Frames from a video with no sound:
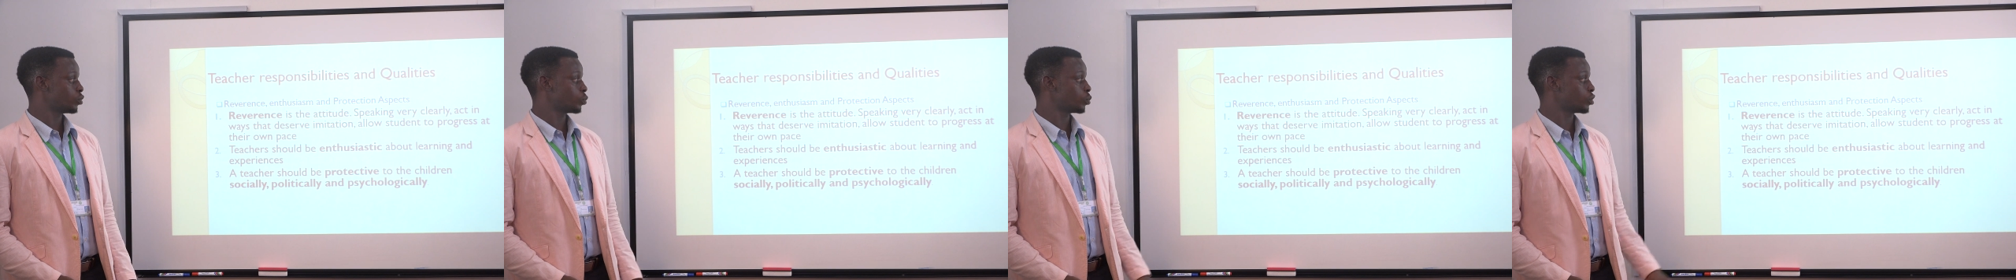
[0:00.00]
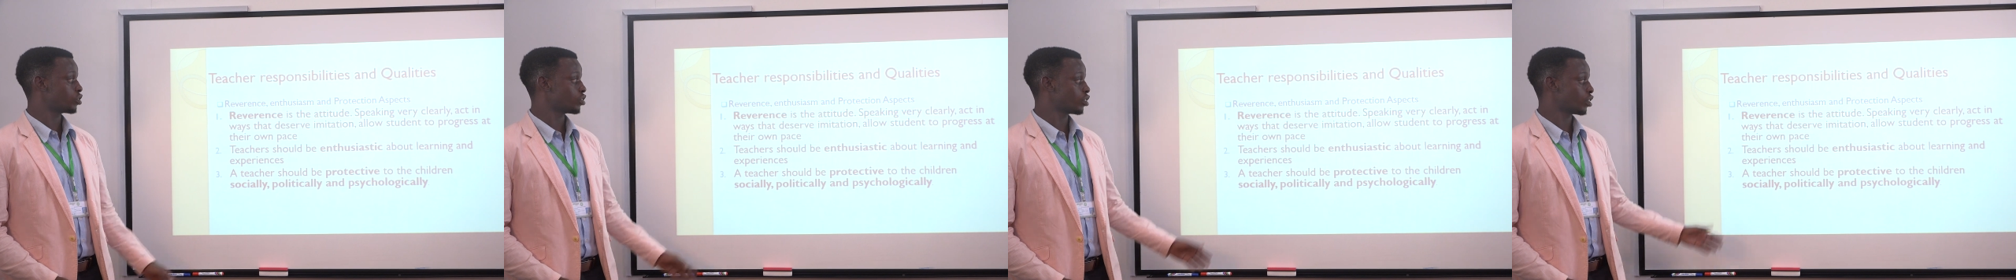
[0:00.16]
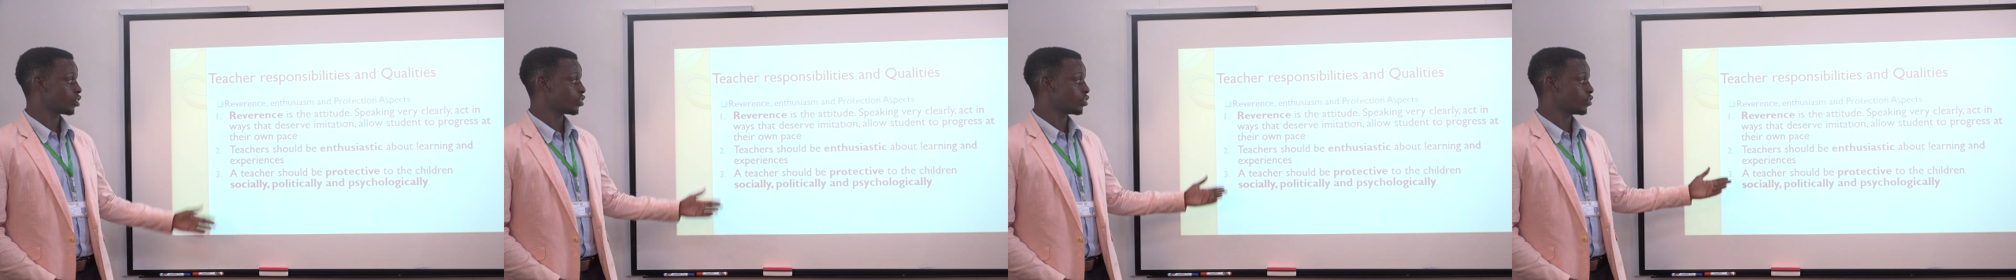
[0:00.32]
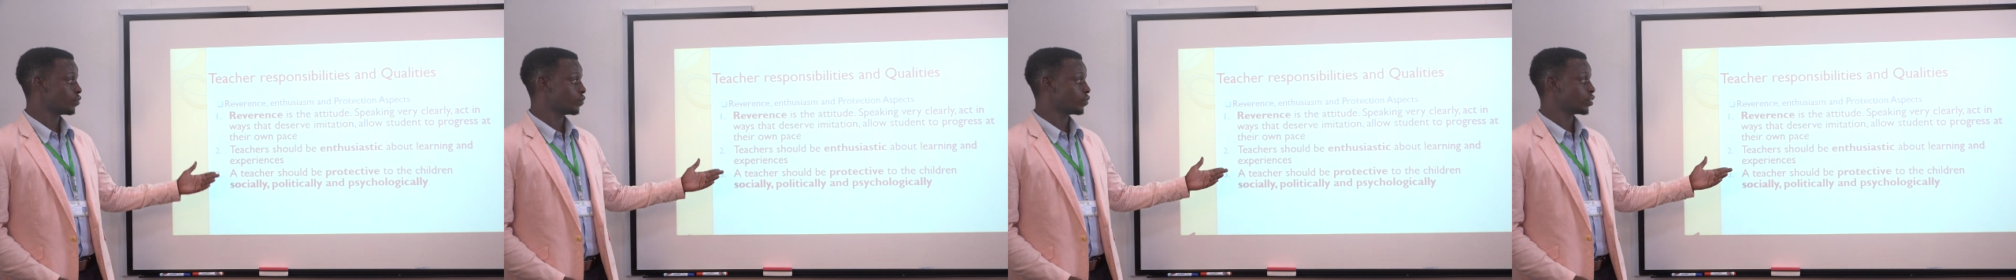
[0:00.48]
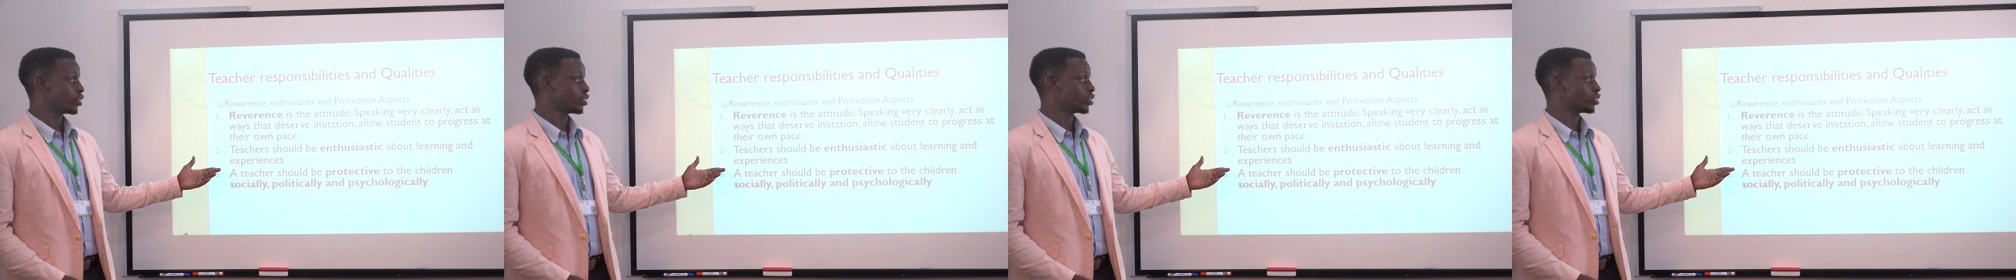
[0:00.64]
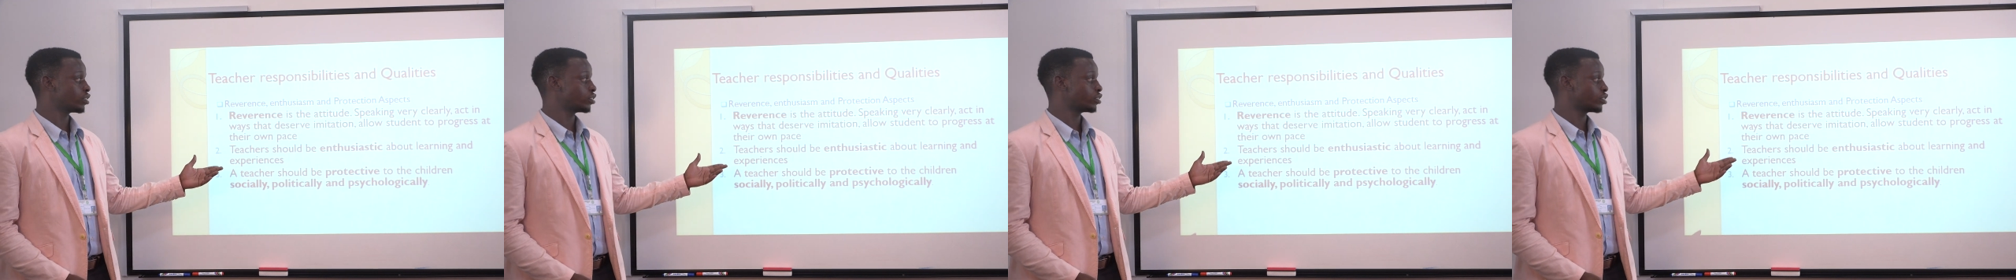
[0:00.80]
which are
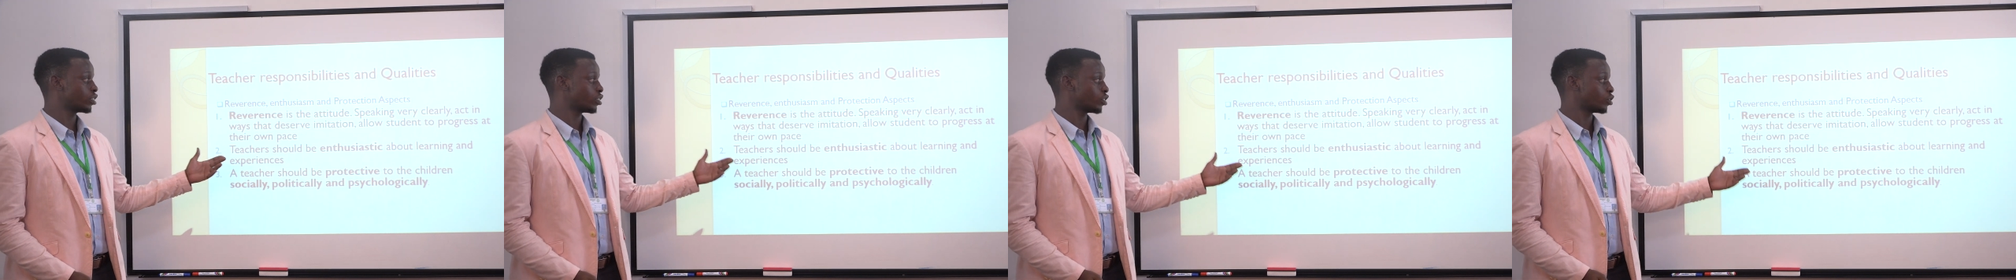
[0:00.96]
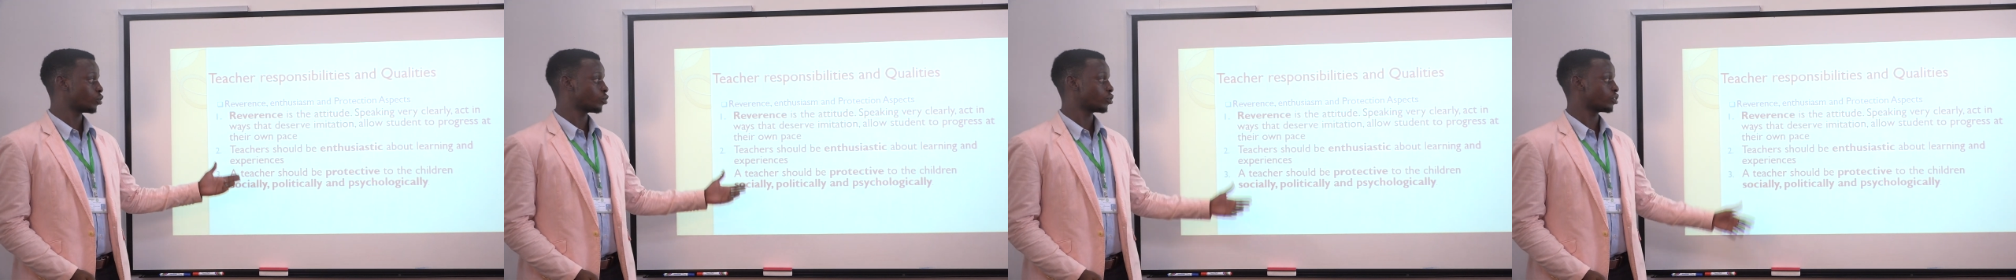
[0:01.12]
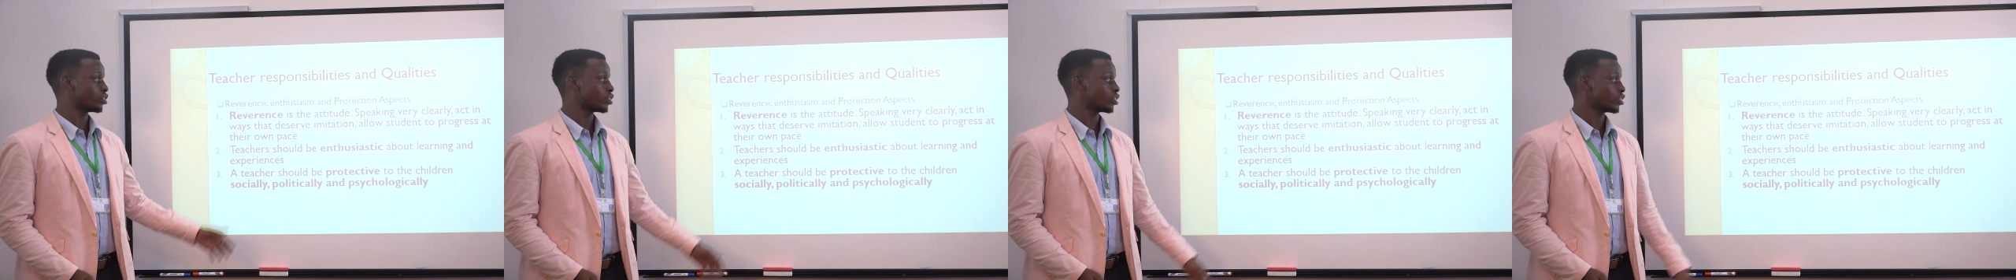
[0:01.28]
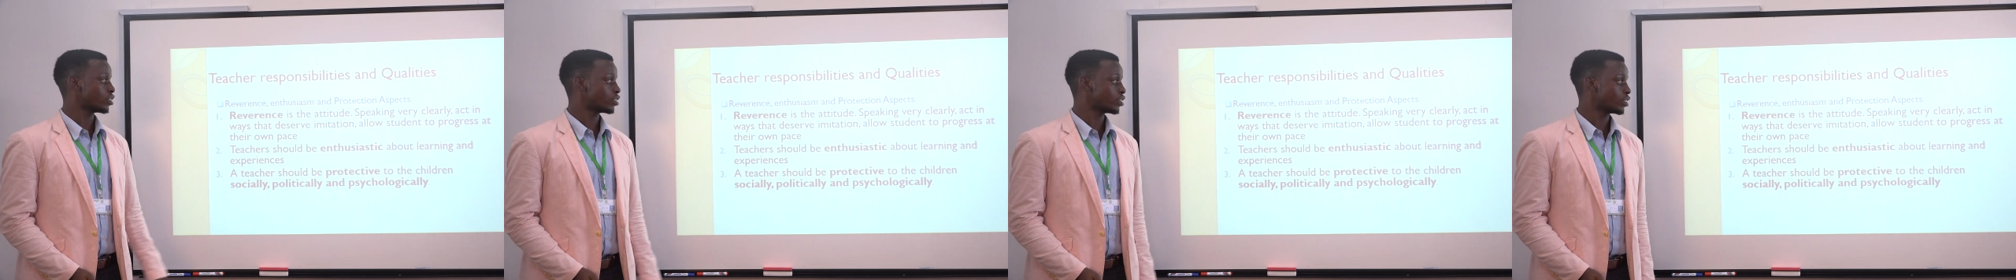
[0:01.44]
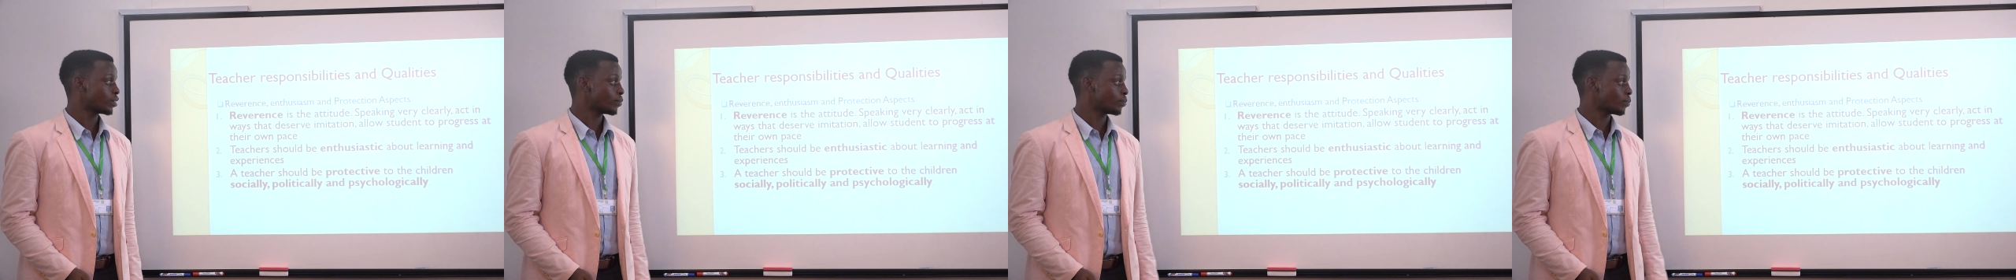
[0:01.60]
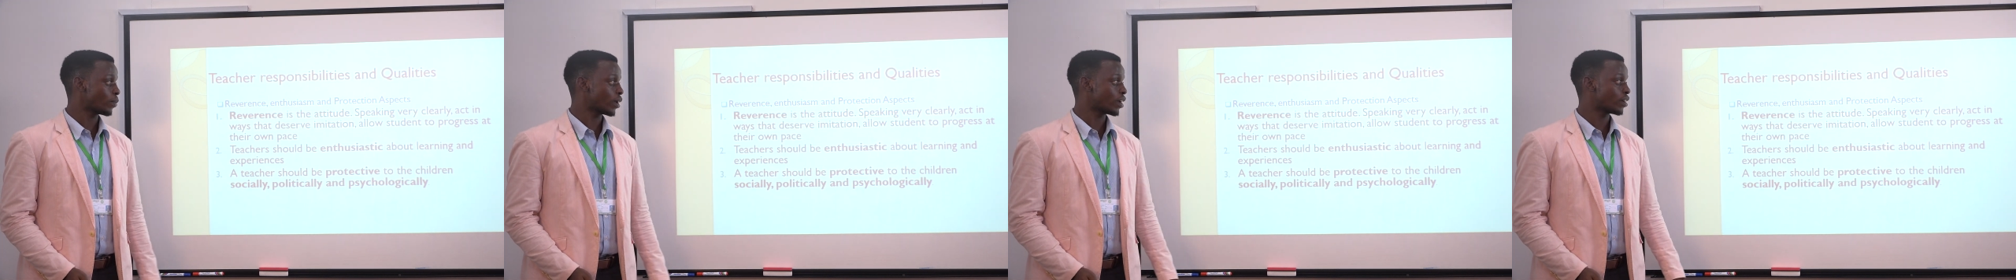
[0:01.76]
reverence, enthusiasm,